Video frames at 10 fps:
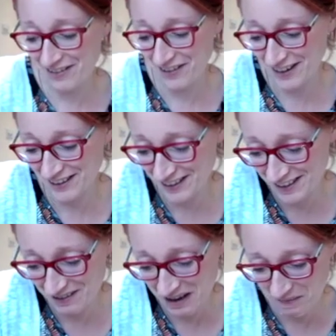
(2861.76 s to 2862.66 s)
had
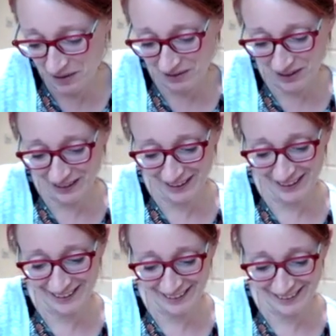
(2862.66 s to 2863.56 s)
a, a, bit of a look at
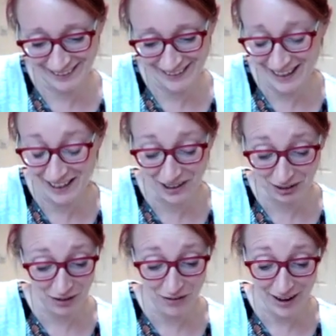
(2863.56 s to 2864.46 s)
it and it looks it looks
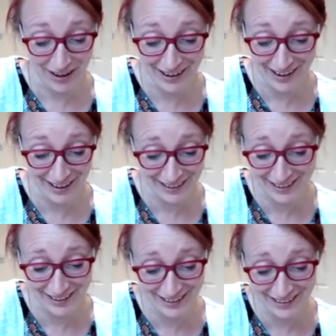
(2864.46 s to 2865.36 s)
really fun
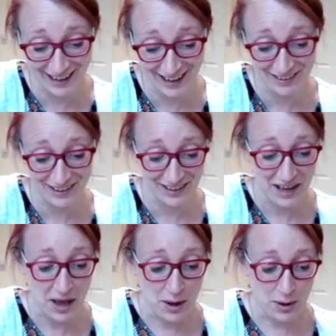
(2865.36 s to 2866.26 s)
I, yeah like
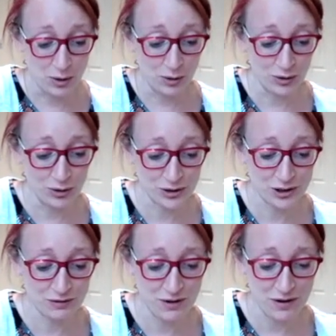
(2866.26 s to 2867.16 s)
lots
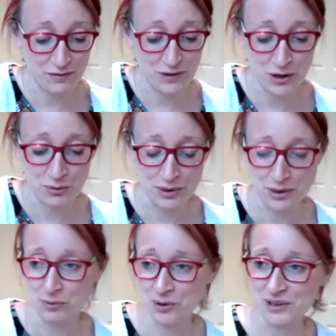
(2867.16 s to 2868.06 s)
of, of you in
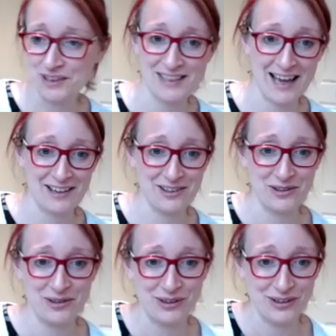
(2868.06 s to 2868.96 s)
the woods and
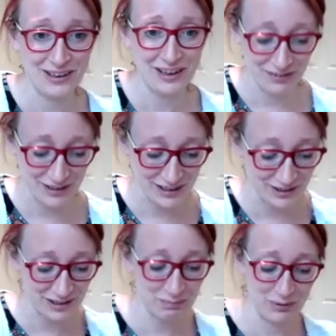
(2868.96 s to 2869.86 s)
your lovely
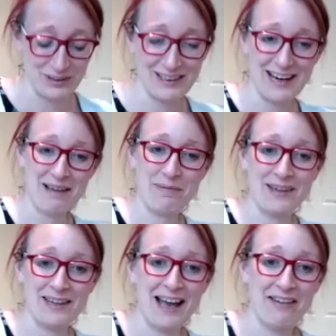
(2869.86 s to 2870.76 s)
dogs bonnie and
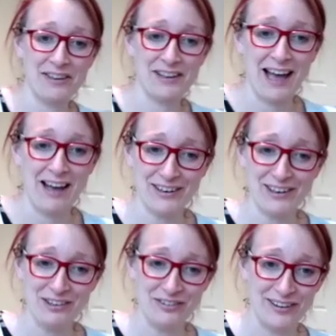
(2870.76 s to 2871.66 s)
Effie, having yeah. having a
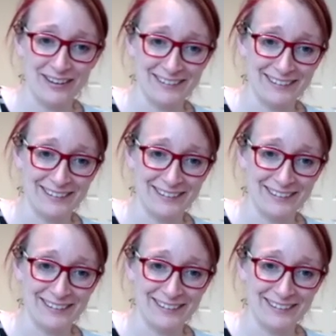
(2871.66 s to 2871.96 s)
lot of fun